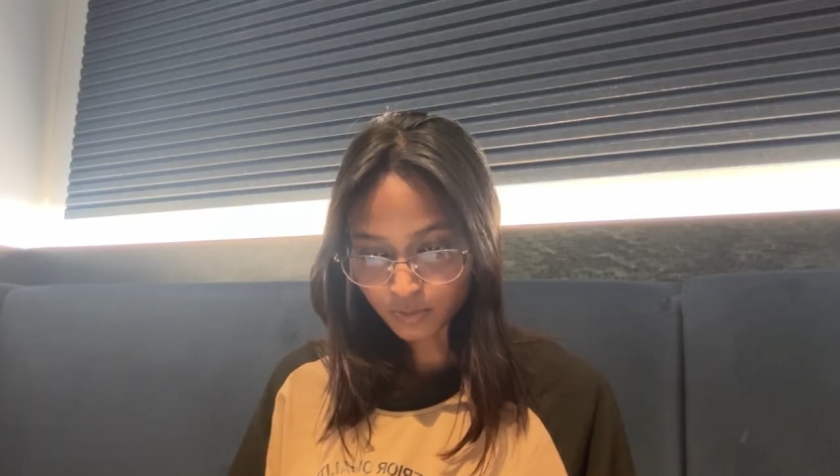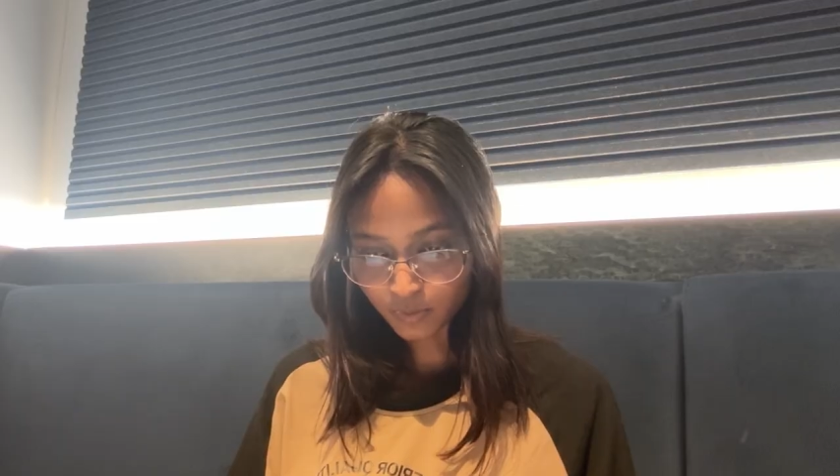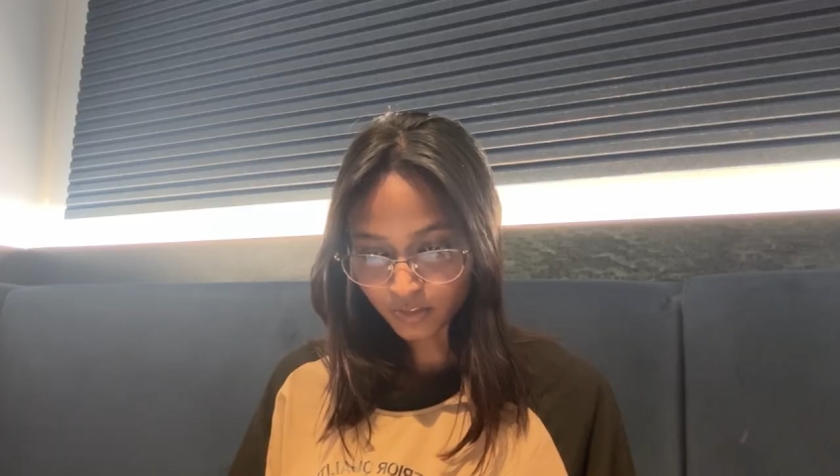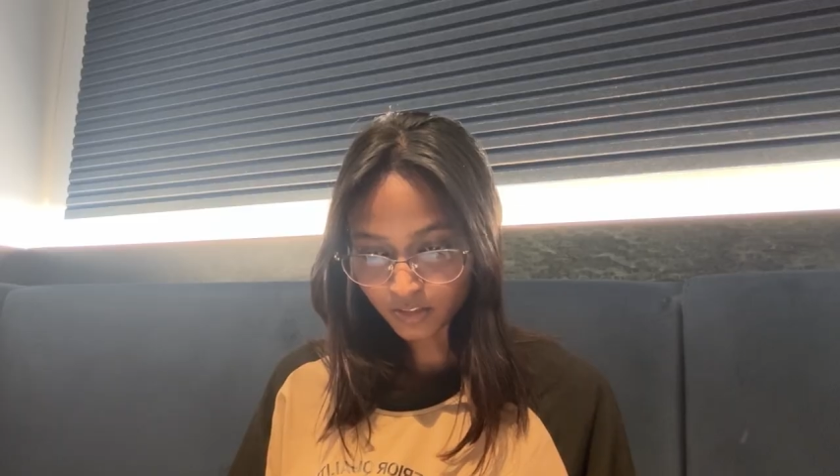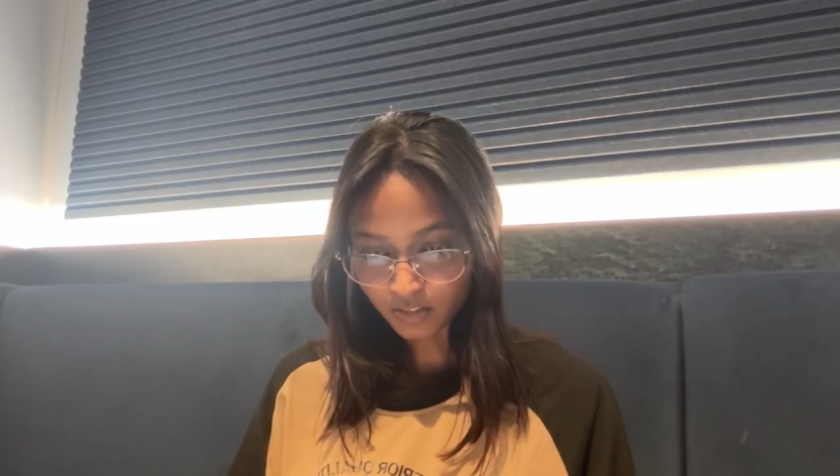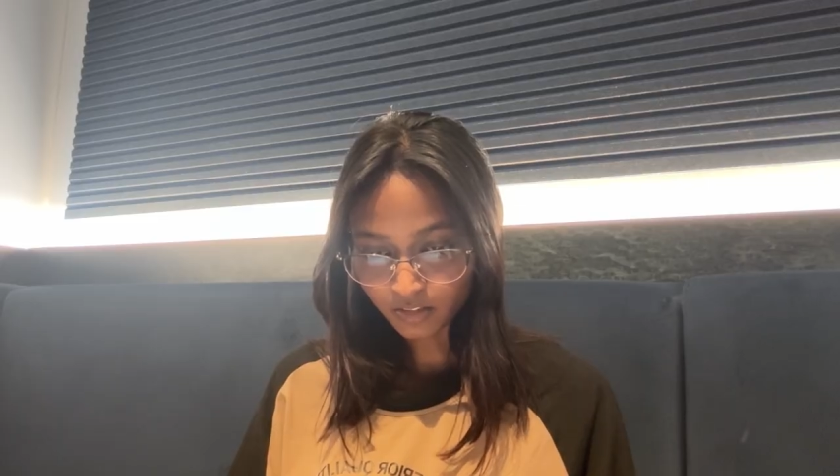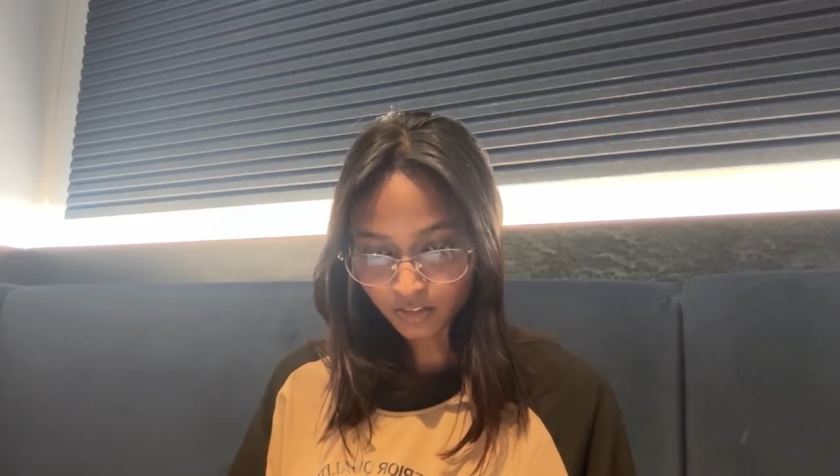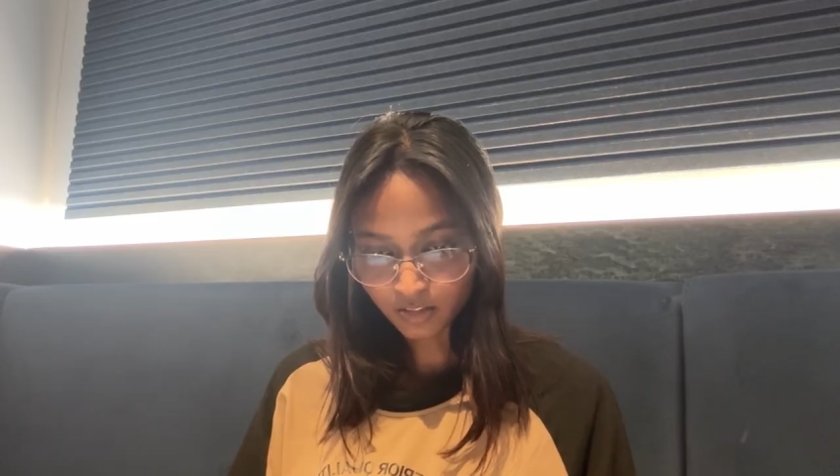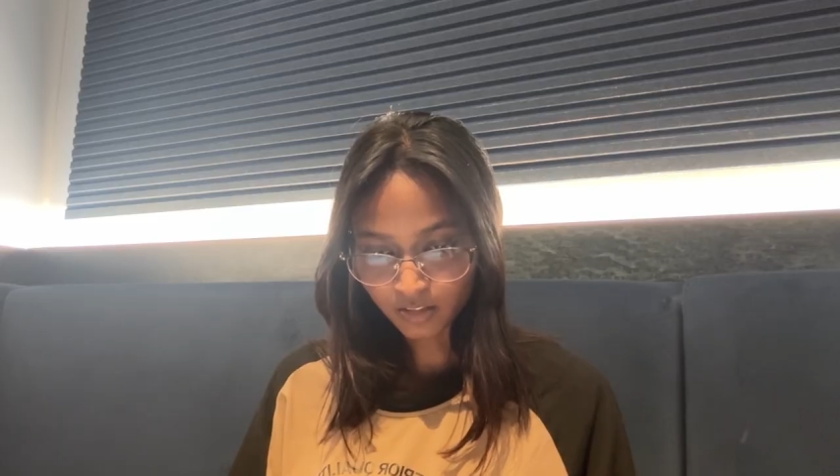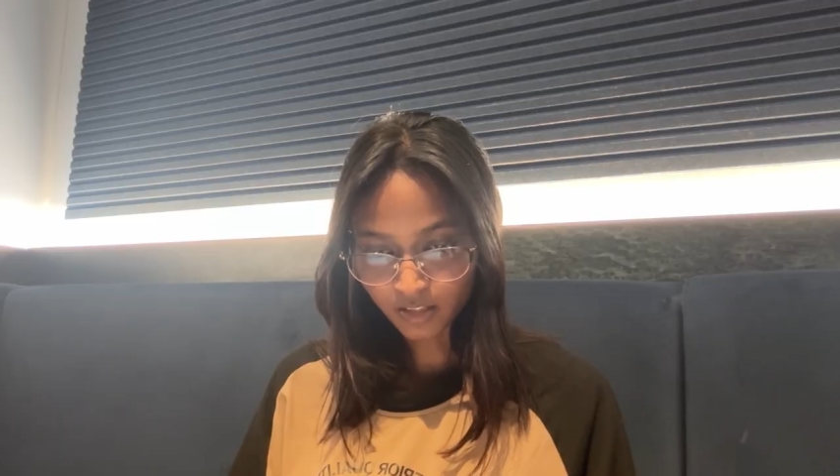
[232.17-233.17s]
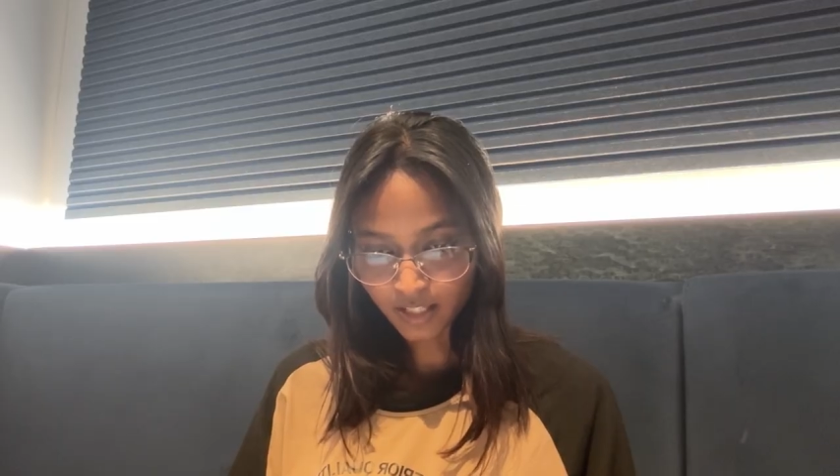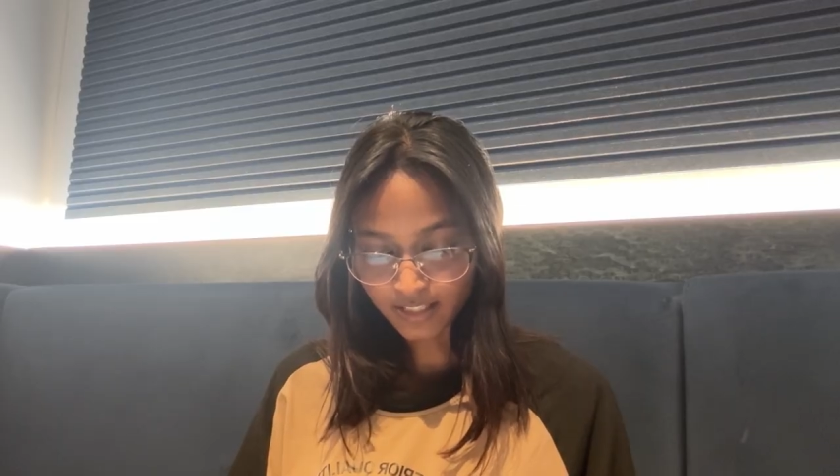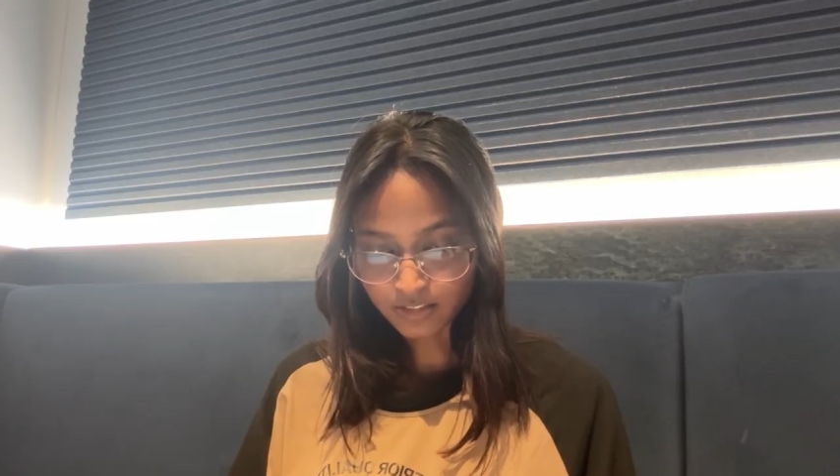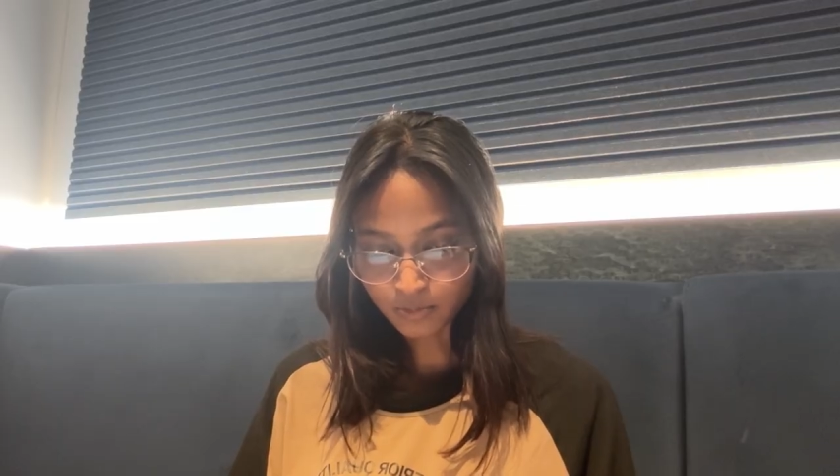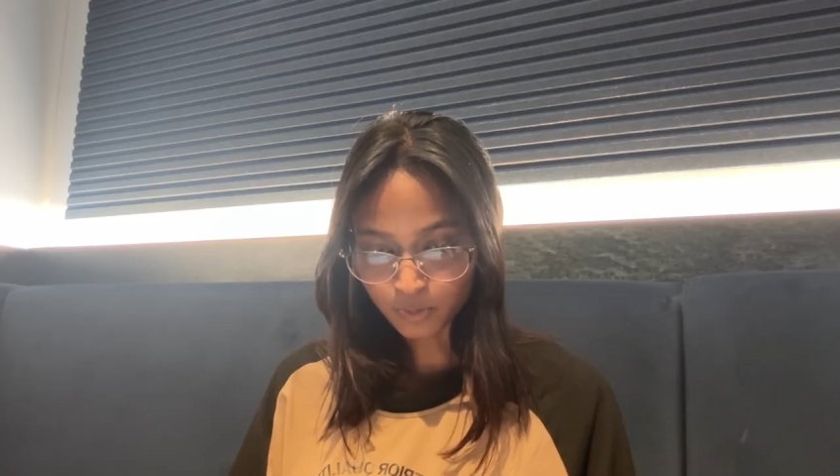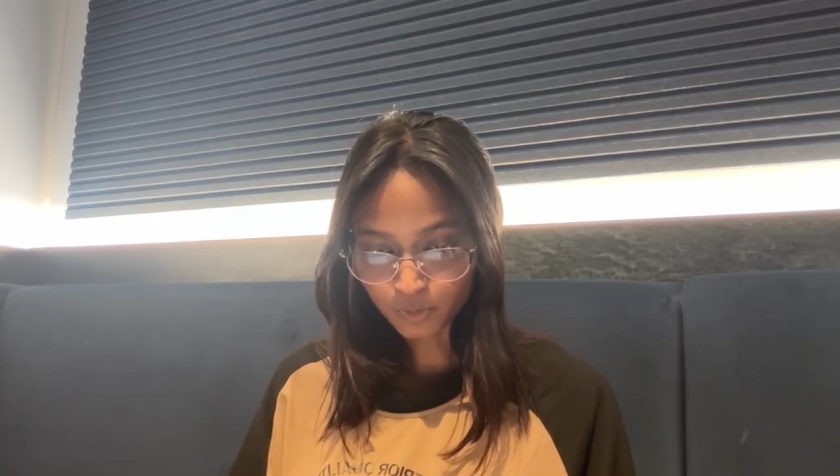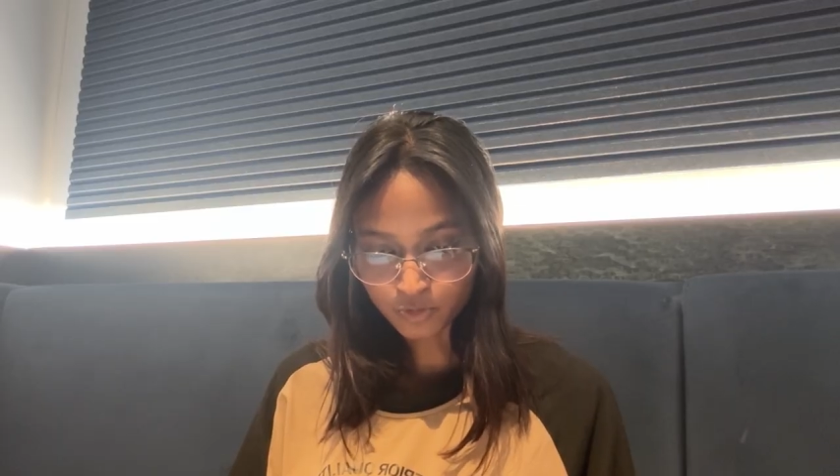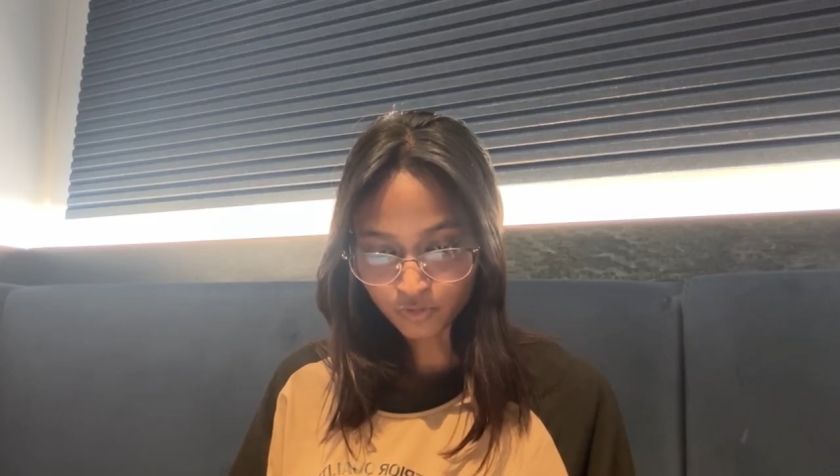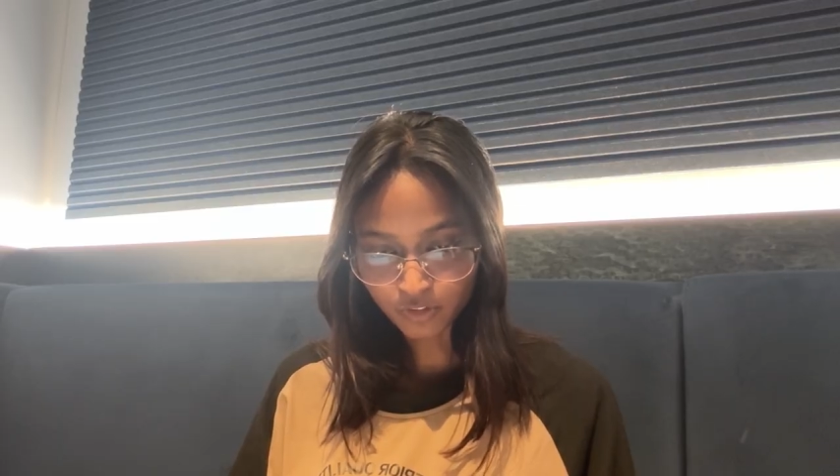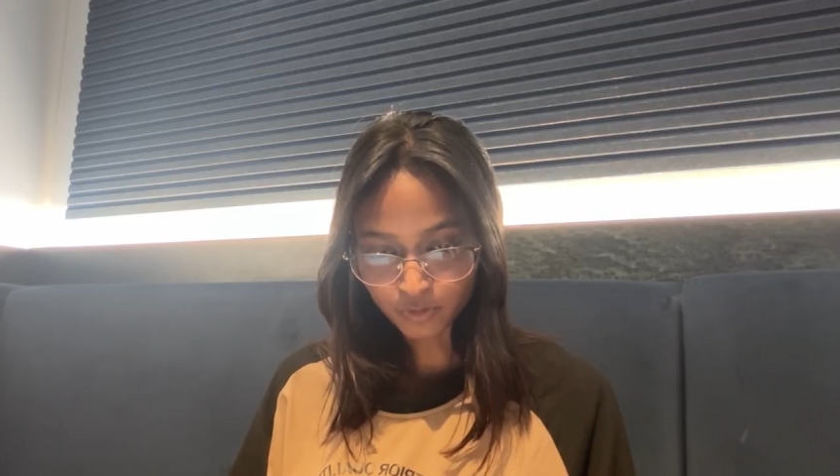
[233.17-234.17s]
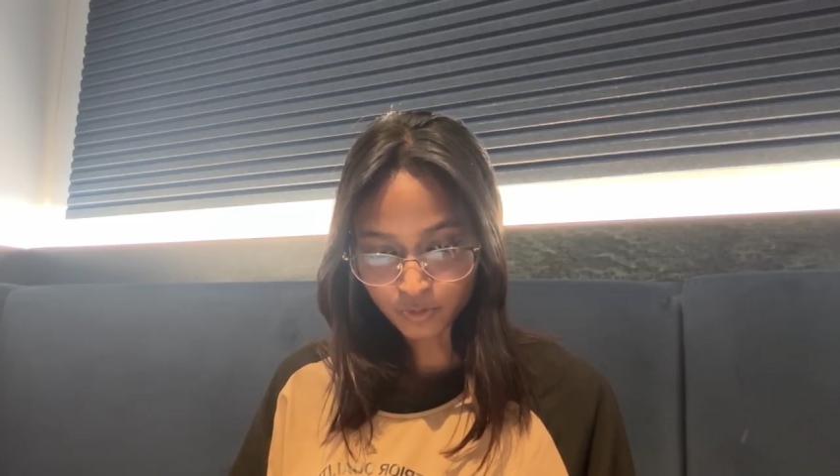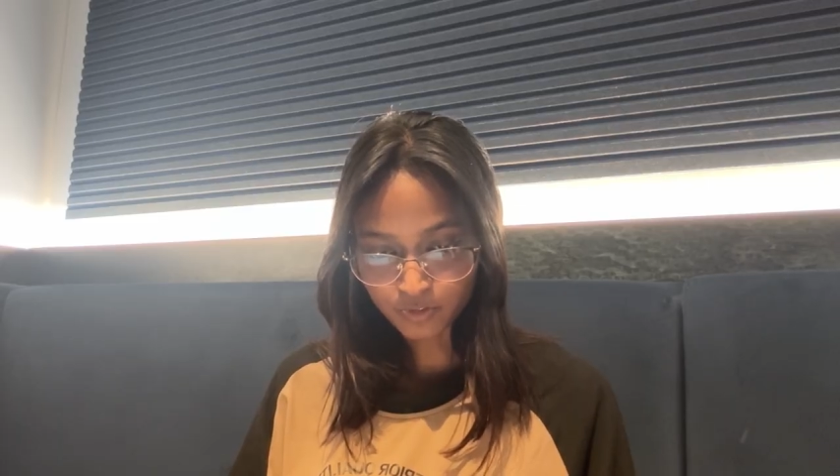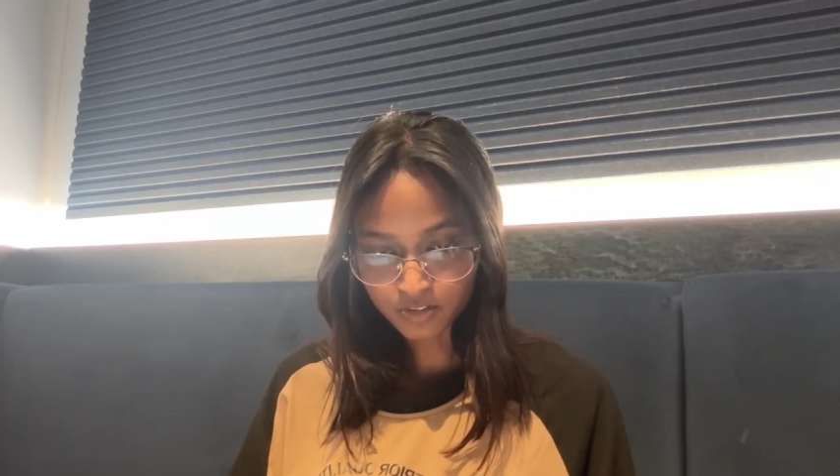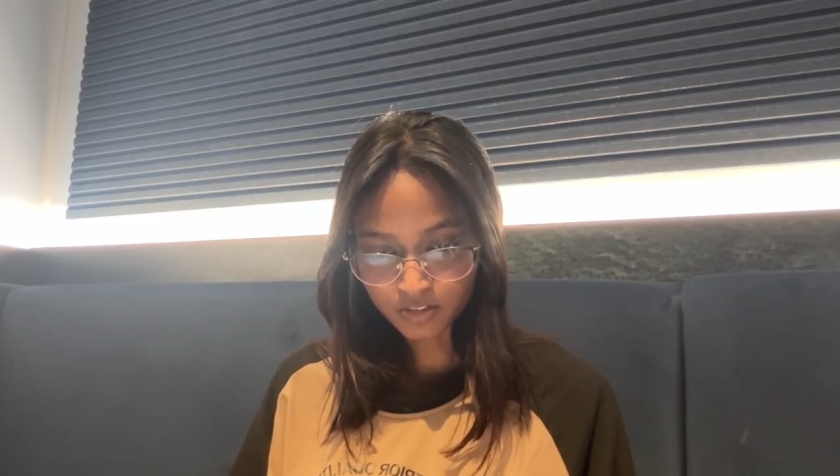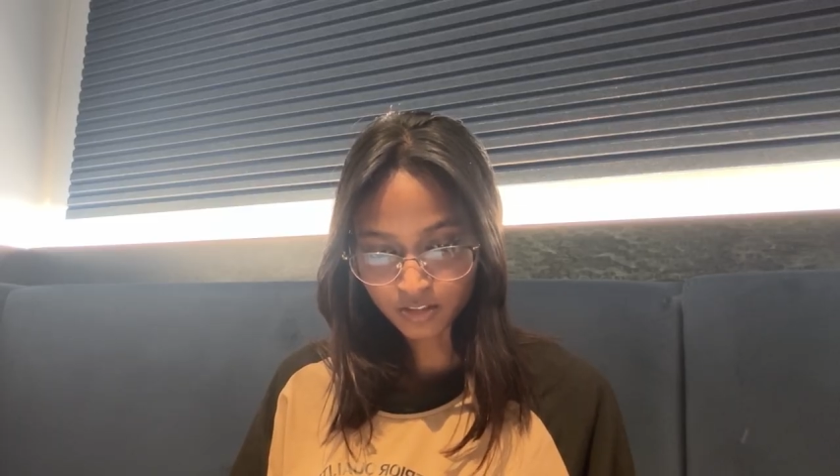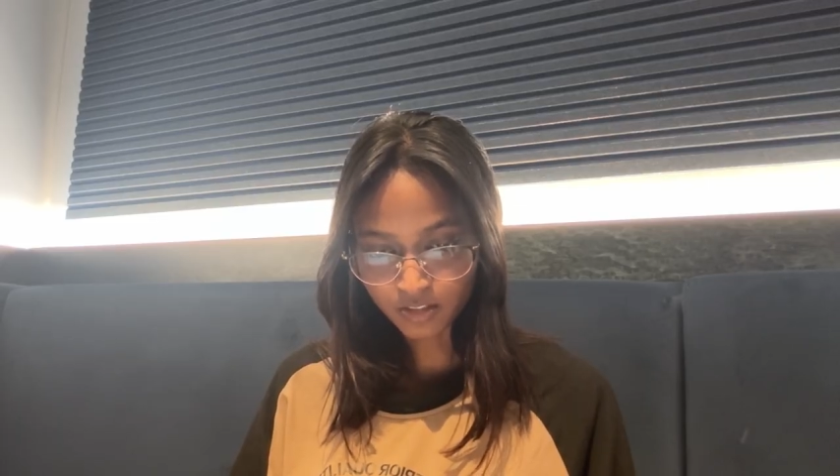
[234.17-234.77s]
one has the most views.